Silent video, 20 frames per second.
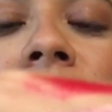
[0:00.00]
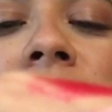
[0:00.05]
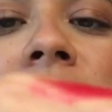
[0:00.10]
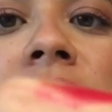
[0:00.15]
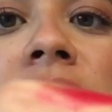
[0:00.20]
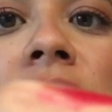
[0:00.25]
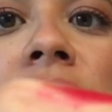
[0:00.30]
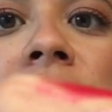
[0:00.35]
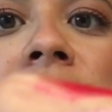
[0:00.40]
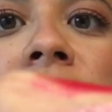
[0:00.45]

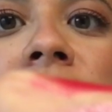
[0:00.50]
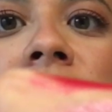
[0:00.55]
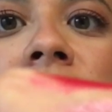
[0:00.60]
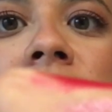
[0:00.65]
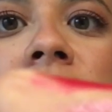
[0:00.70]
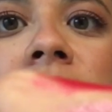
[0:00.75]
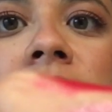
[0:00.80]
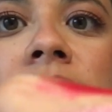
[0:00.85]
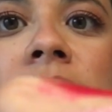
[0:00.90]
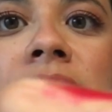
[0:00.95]
Sorry for the
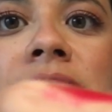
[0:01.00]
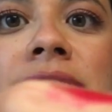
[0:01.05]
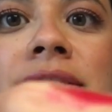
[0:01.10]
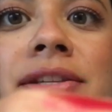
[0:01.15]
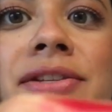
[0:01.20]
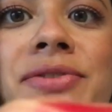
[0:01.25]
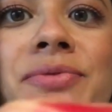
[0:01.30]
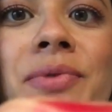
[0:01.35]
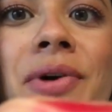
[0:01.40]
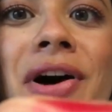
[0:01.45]
messy
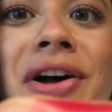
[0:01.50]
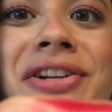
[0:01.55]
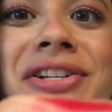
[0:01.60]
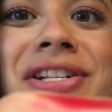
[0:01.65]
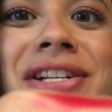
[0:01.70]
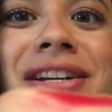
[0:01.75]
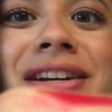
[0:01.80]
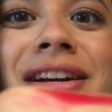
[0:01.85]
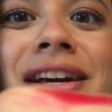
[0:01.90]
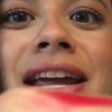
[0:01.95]
swatch
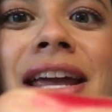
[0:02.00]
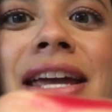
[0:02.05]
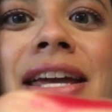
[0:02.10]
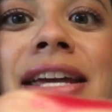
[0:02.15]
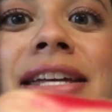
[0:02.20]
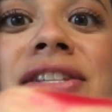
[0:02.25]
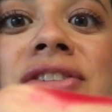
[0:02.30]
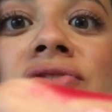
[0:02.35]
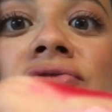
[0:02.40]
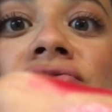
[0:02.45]
here.
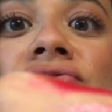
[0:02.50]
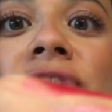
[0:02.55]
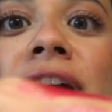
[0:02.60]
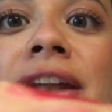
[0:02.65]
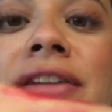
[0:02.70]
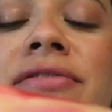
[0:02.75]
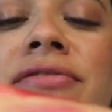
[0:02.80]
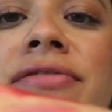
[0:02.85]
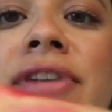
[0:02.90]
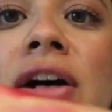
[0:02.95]
It's
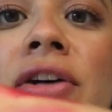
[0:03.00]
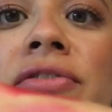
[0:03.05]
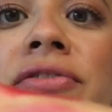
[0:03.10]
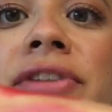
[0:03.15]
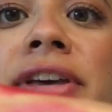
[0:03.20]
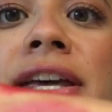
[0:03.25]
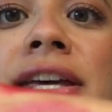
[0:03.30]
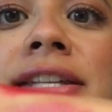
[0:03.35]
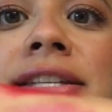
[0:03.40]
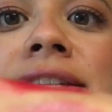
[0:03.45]
Red
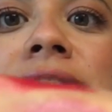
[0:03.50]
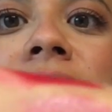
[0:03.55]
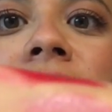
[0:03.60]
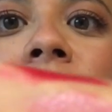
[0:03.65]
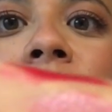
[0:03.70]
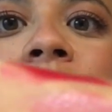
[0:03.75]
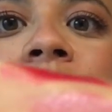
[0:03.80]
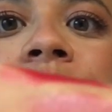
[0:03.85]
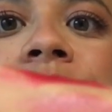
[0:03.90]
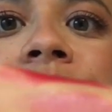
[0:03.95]
Velvet.
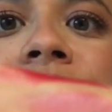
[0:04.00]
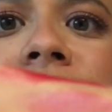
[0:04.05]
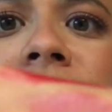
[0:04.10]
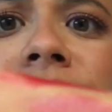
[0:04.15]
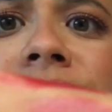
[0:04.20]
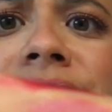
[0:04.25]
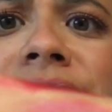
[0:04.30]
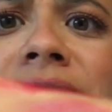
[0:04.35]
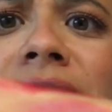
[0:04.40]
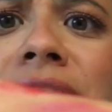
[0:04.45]

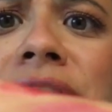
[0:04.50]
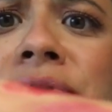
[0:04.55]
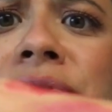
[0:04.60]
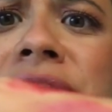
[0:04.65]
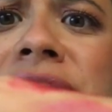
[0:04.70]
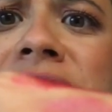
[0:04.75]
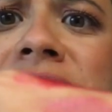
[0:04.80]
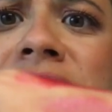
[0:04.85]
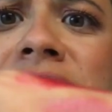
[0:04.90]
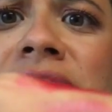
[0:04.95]
You
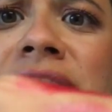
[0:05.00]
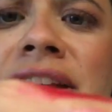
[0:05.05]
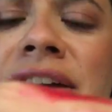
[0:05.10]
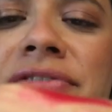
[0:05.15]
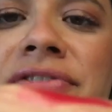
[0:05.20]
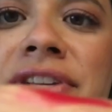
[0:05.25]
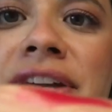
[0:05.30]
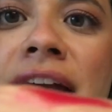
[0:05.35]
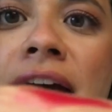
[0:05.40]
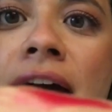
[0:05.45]
can see they
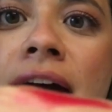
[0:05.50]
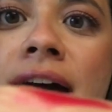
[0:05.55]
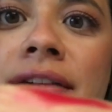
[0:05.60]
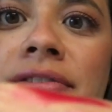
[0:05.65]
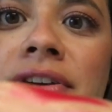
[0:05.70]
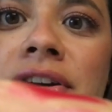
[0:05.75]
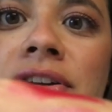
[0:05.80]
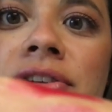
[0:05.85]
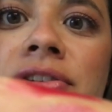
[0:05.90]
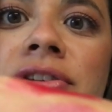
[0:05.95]
definitely have
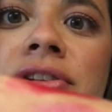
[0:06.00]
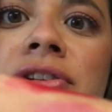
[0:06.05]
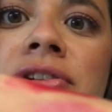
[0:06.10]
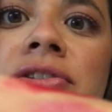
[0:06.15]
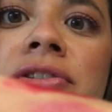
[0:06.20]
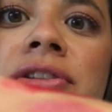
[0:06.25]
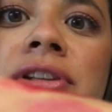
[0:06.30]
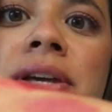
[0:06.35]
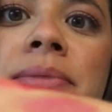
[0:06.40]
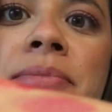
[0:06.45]
a
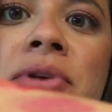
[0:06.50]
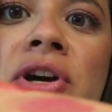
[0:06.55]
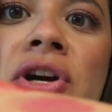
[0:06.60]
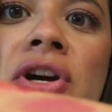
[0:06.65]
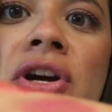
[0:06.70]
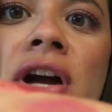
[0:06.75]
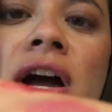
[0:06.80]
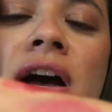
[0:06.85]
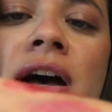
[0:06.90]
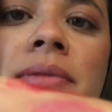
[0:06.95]

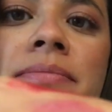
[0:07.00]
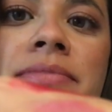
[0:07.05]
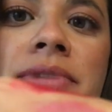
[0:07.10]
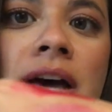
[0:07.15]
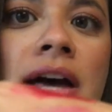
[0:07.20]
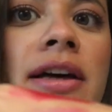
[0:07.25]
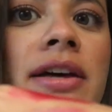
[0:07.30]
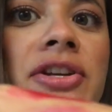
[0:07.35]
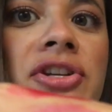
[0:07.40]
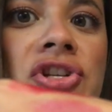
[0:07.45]
glimmer,
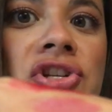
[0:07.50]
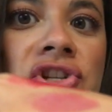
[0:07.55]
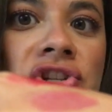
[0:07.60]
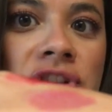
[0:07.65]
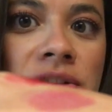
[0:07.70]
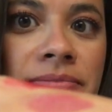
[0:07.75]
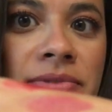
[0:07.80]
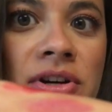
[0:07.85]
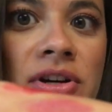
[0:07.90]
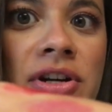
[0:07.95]
not a
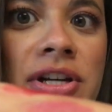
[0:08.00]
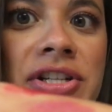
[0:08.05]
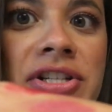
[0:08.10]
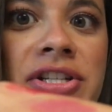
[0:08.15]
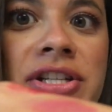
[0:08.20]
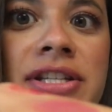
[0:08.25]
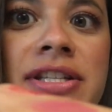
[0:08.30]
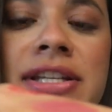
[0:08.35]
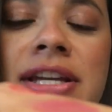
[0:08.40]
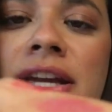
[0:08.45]
shimmer, it's
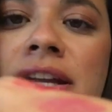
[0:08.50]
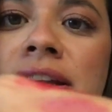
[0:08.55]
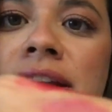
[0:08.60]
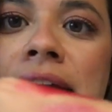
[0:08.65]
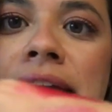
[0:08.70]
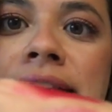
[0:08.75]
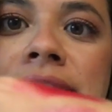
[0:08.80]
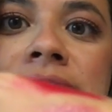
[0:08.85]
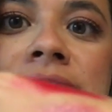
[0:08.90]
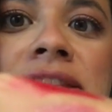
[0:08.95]
just like a
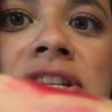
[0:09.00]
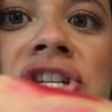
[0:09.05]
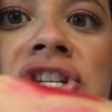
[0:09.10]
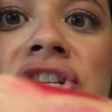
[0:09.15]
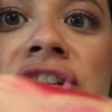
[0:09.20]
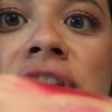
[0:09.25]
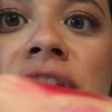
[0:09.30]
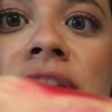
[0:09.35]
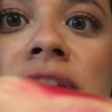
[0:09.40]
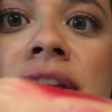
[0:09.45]
nice
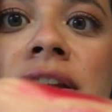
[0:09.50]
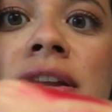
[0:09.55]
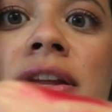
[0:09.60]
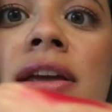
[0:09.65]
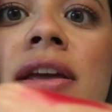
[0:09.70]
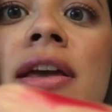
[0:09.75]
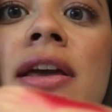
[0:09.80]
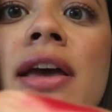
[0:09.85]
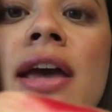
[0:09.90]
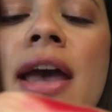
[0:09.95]
sheen.
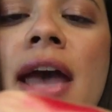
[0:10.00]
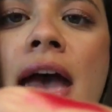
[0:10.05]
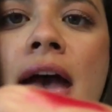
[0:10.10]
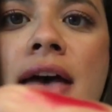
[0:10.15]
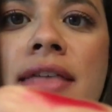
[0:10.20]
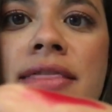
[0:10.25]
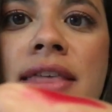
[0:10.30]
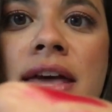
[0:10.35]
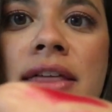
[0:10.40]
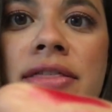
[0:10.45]

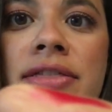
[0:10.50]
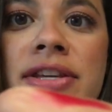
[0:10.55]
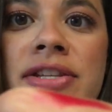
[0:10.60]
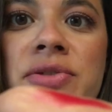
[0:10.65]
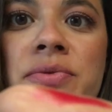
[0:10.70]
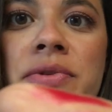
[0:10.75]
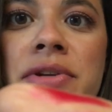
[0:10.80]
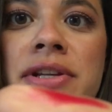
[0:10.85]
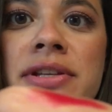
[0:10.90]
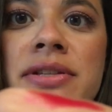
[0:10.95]
And then
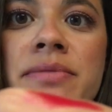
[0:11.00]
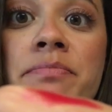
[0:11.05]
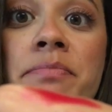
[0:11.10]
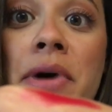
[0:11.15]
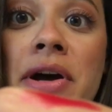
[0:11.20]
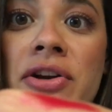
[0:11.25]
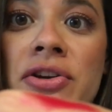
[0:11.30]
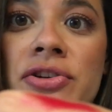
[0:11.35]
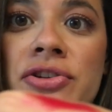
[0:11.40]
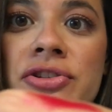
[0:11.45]
this one is
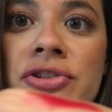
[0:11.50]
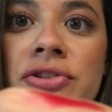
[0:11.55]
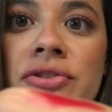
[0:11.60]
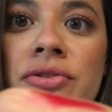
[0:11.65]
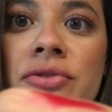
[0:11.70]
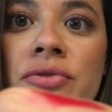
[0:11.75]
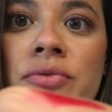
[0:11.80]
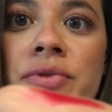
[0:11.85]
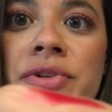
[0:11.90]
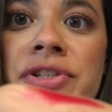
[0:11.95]
Butter
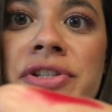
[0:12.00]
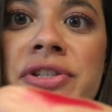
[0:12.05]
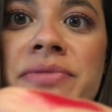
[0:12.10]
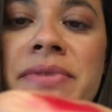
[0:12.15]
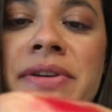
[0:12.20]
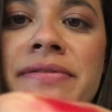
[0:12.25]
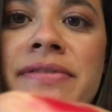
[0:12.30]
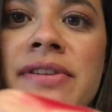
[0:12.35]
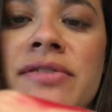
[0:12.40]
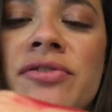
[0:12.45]
Chew, which is
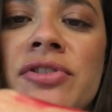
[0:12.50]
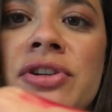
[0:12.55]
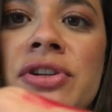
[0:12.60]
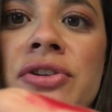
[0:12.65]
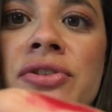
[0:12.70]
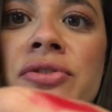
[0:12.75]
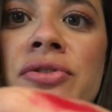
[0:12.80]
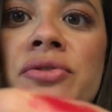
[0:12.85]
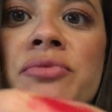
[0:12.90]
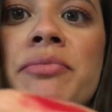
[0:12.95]
my favorite
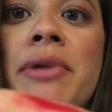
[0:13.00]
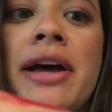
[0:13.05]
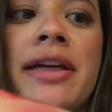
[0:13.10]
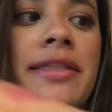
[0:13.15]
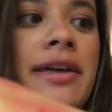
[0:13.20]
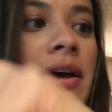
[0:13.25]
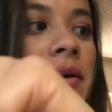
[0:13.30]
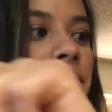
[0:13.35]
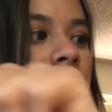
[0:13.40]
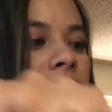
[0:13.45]
nude by
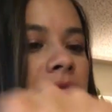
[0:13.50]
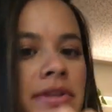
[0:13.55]
them.